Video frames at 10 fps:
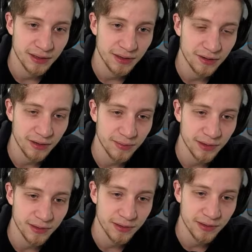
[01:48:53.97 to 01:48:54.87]

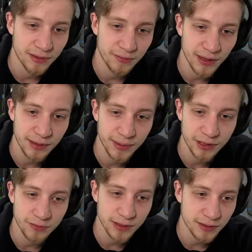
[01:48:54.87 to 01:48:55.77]
Horrible. Why am I
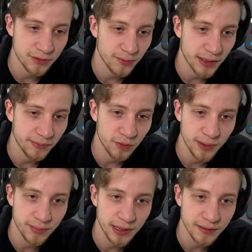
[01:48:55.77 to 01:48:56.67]
doing this? You
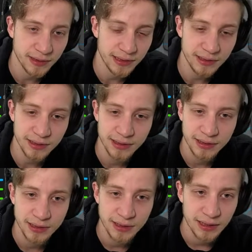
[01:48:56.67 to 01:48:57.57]
may be asking.
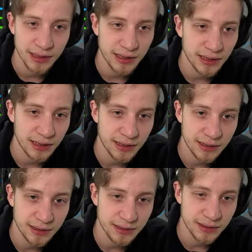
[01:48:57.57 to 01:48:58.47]

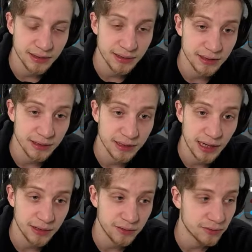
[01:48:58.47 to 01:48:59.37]
And
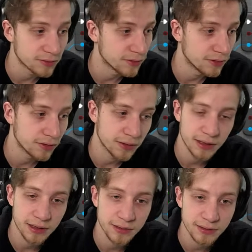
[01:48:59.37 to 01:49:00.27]
I don't know,
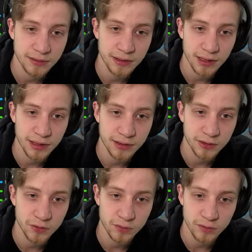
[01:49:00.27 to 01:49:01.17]
guys. I
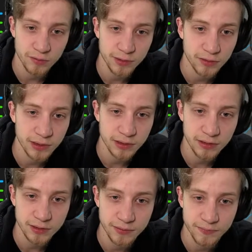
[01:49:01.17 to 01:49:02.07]
should not be doing
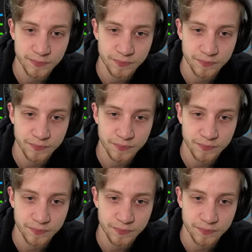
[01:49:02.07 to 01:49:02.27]
this.